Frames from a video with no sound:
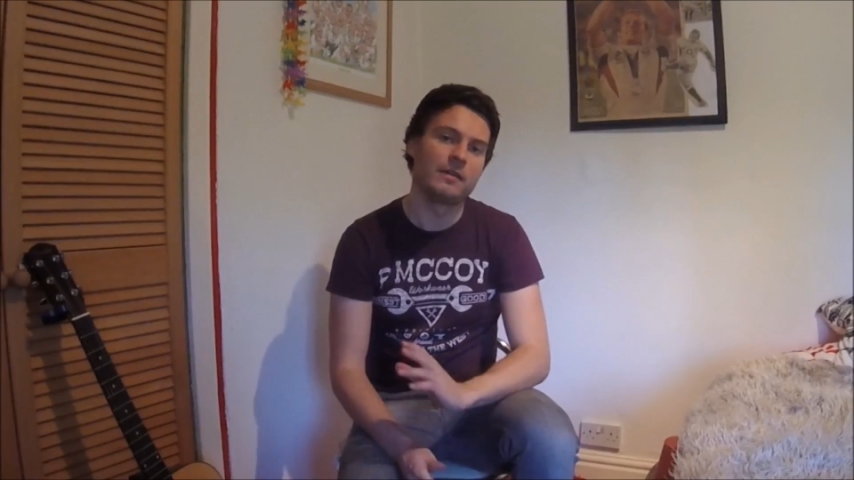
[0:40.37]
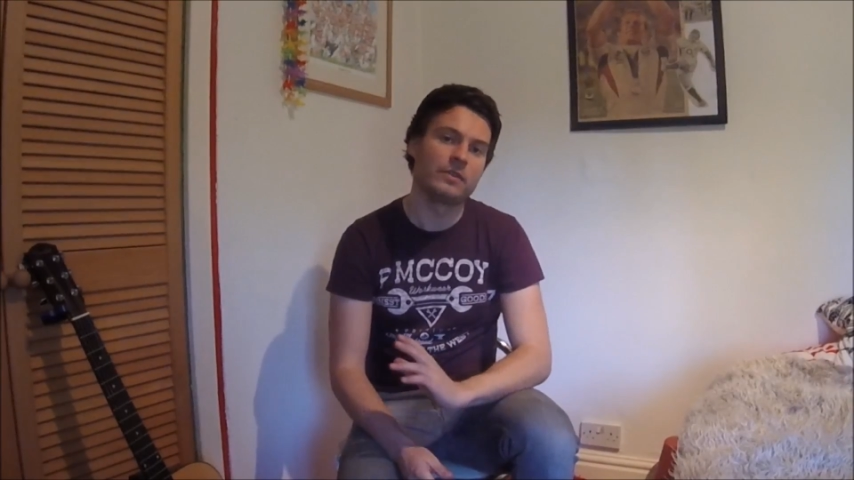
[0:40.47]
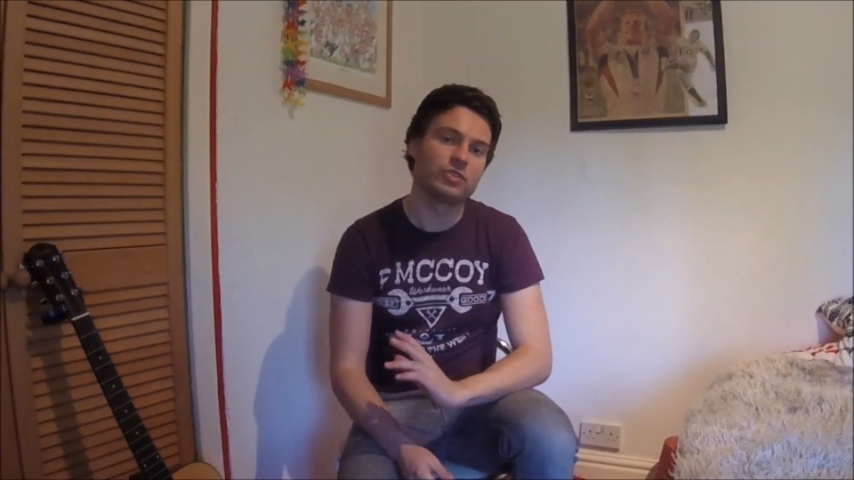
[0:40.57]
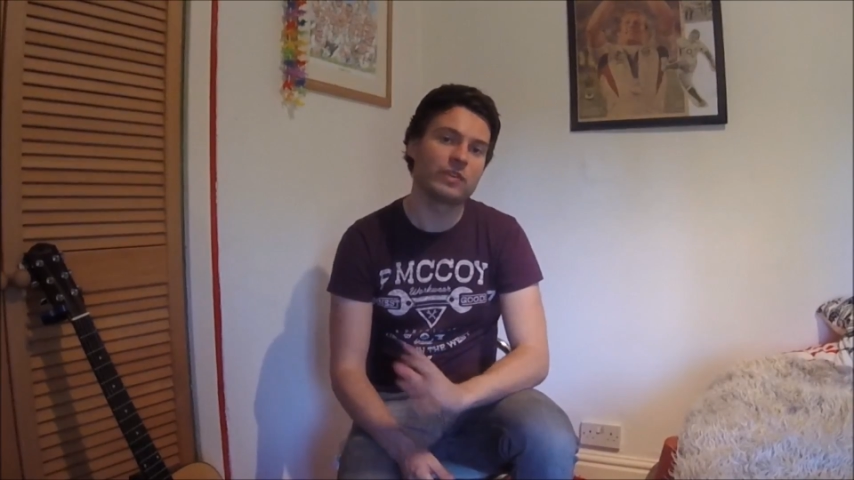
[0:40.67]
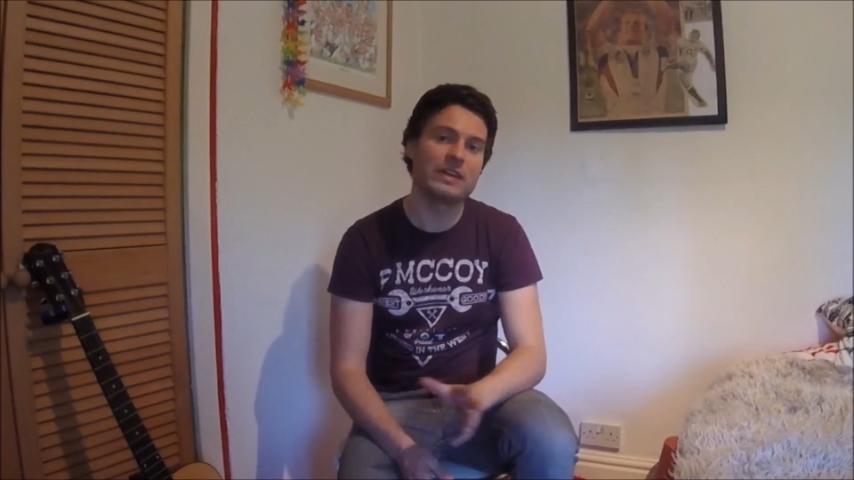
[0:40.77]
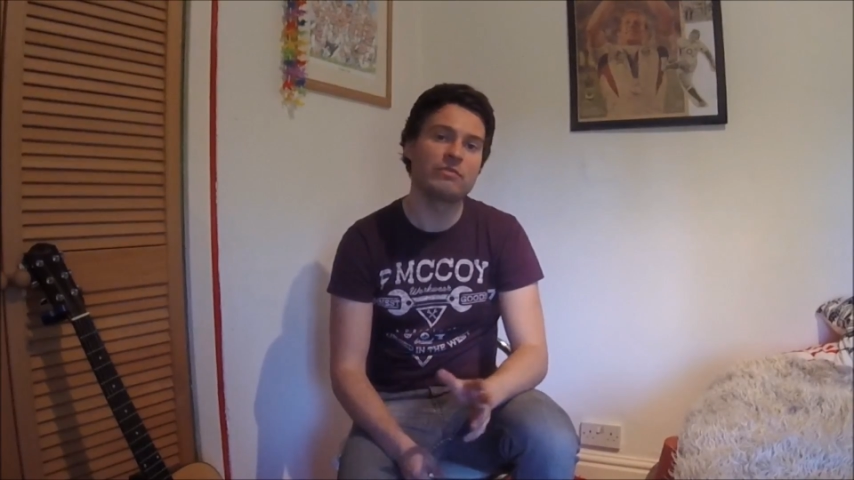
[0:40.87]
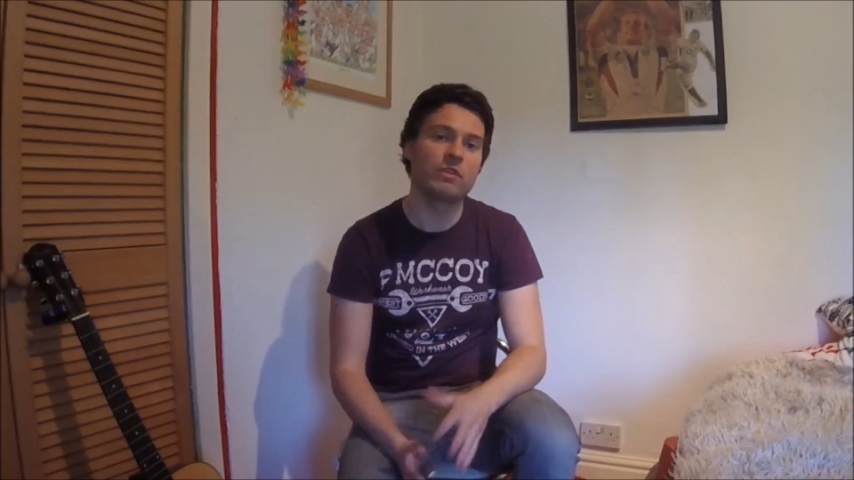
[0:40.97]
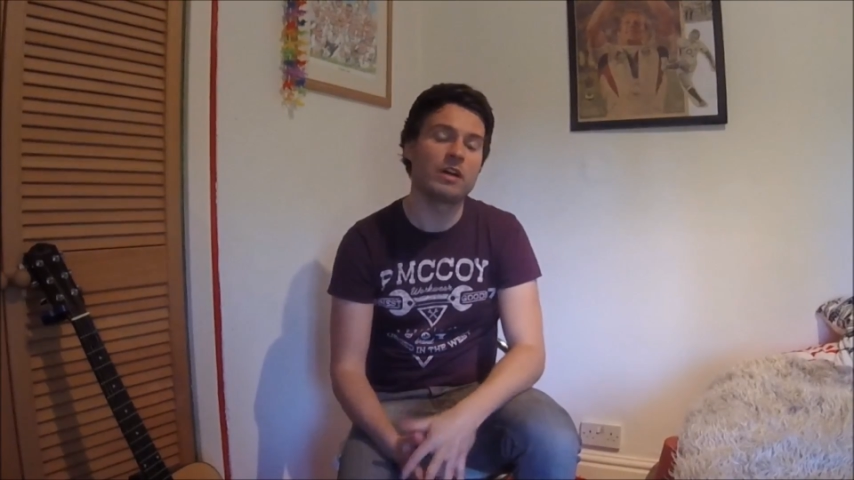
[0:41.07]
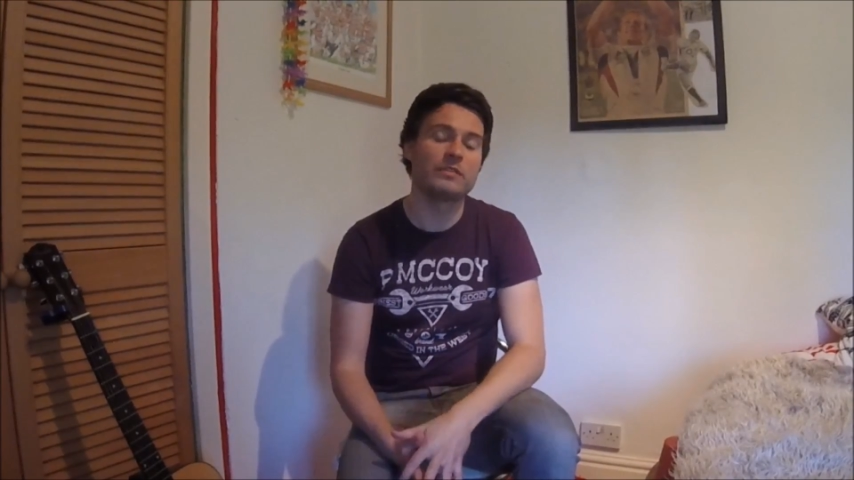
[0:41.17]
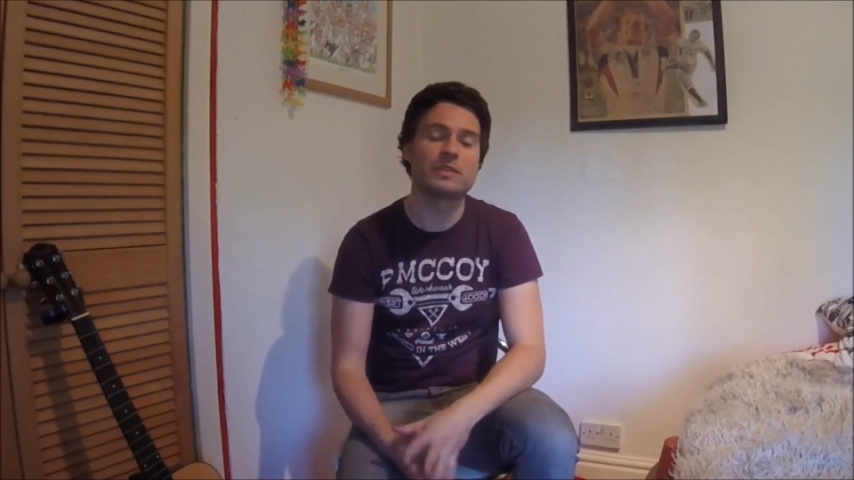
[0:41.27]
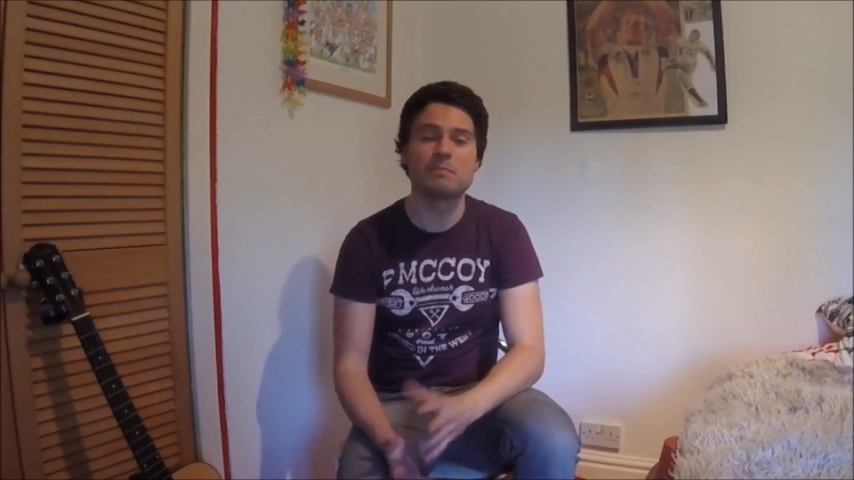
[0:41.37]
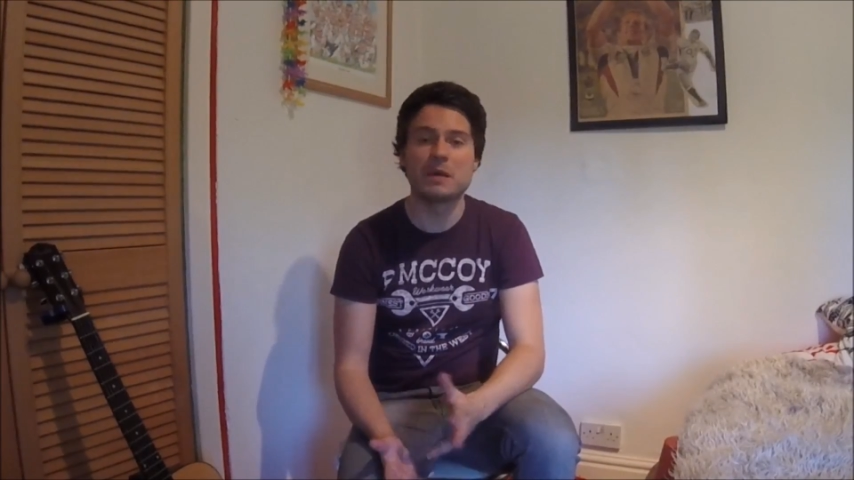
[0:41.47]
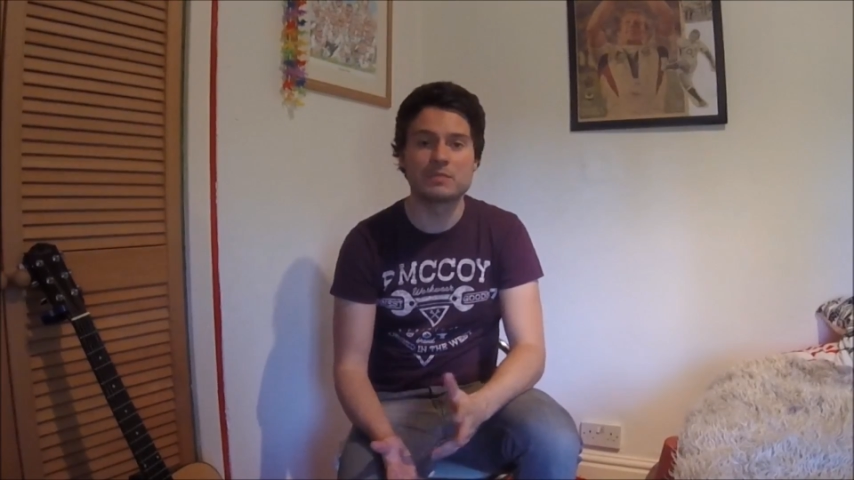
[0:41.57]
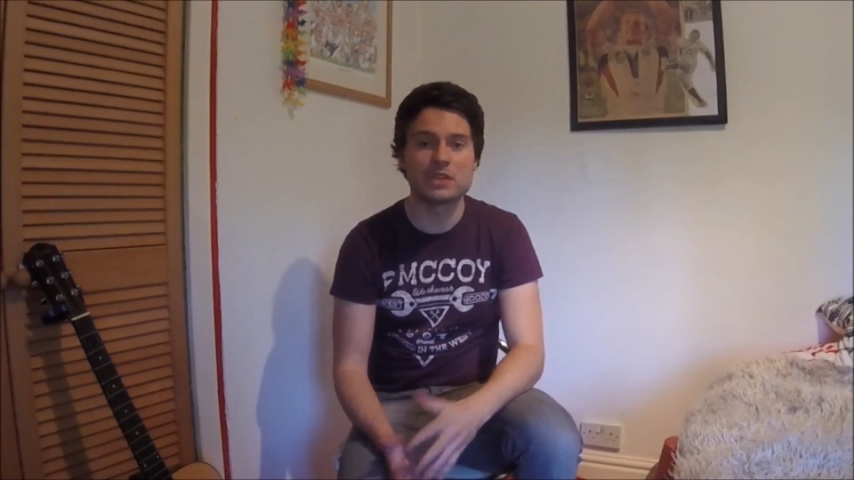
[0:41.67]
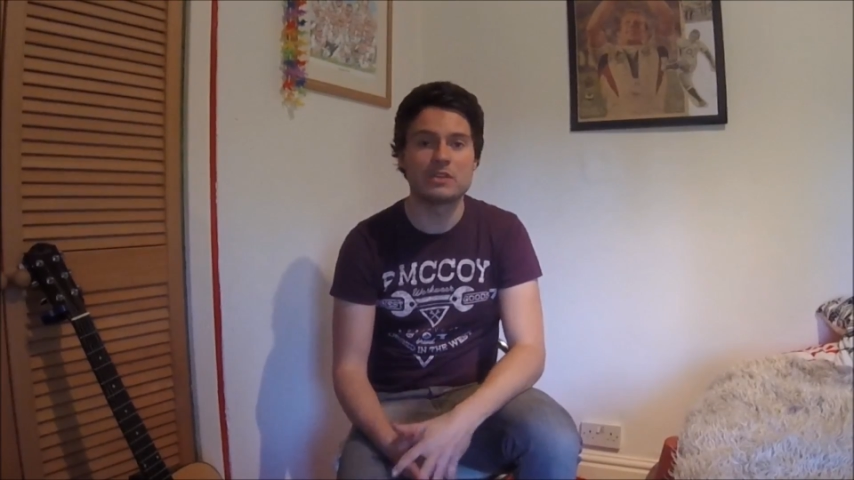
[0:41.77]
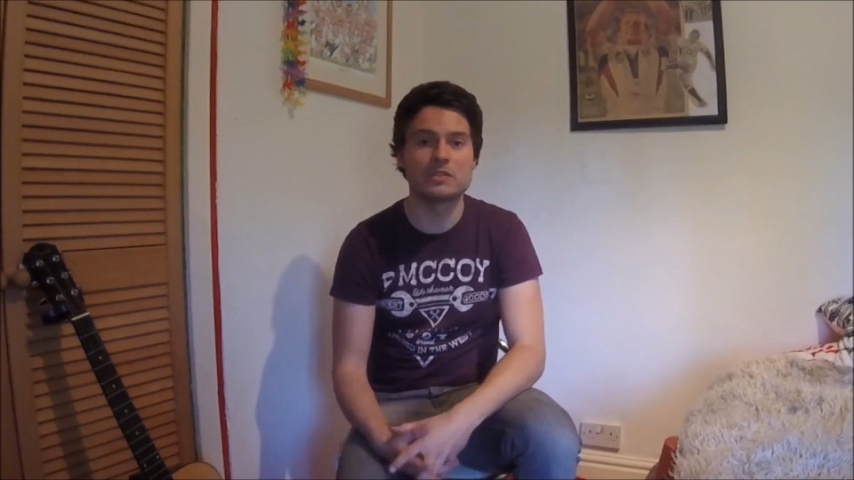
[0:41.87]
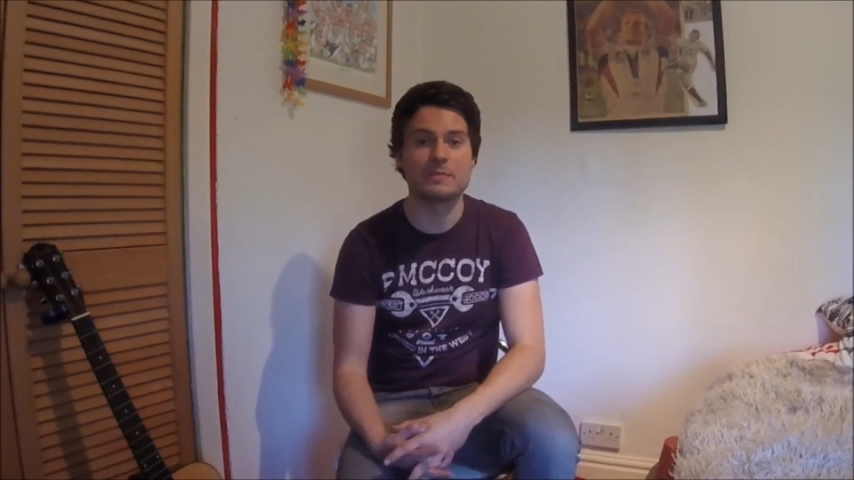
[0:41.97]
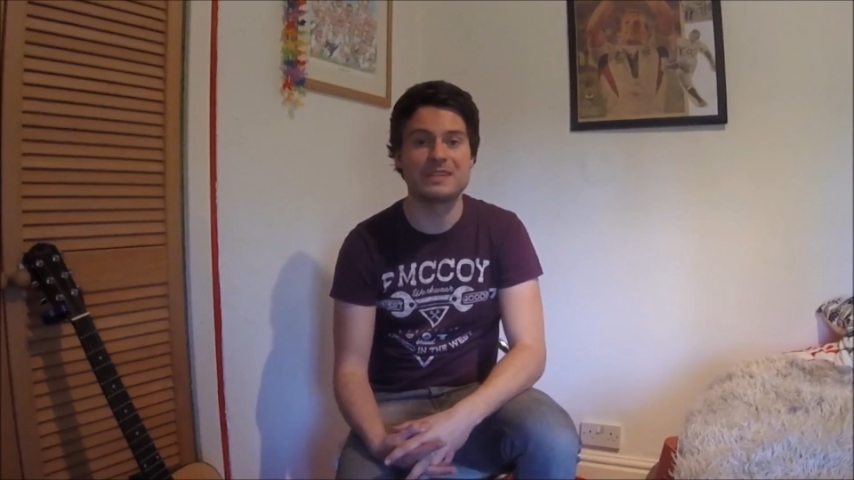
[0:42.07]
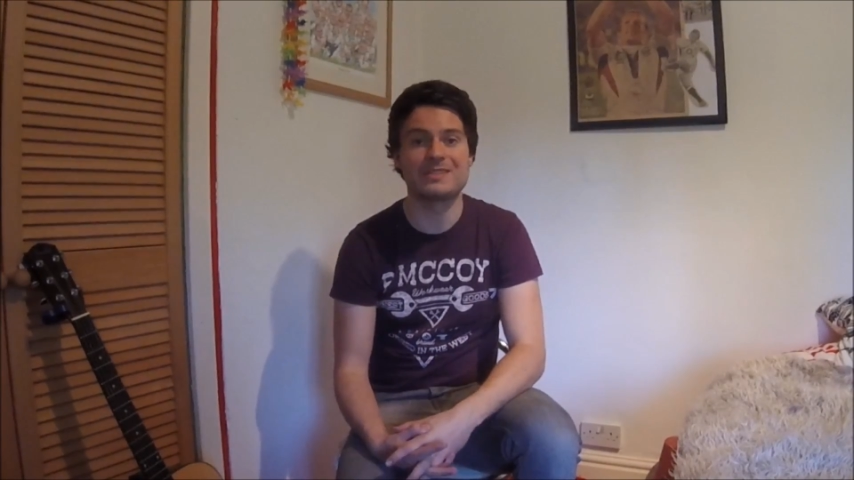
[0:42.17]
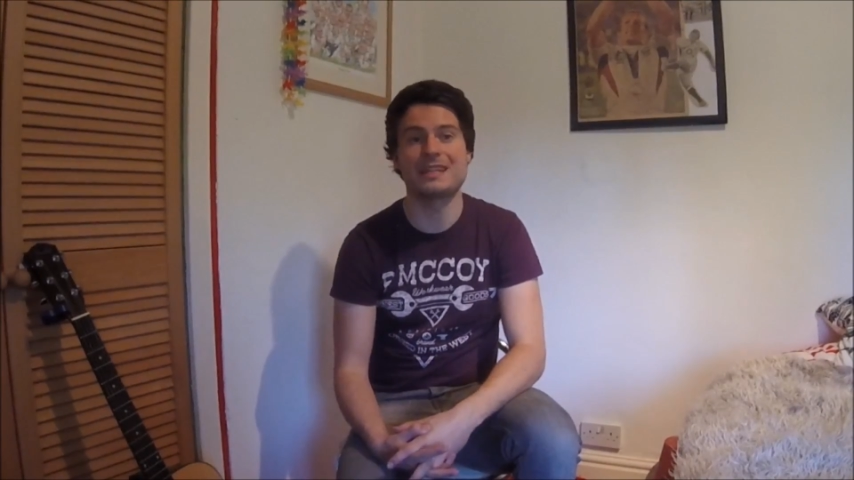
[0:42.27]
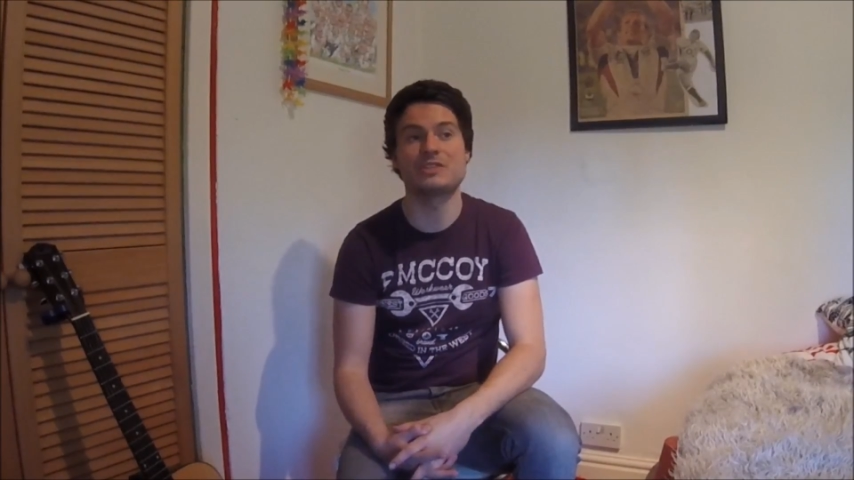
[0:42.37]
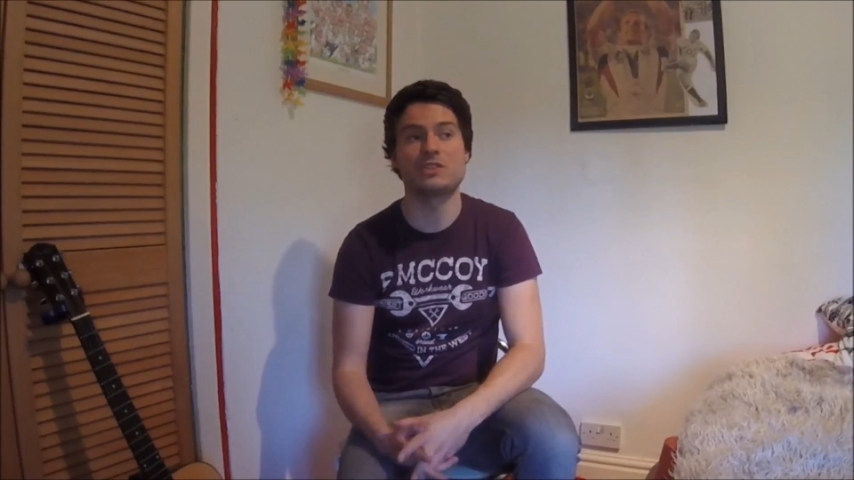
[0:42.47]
The train arrives and Mum turns to me and says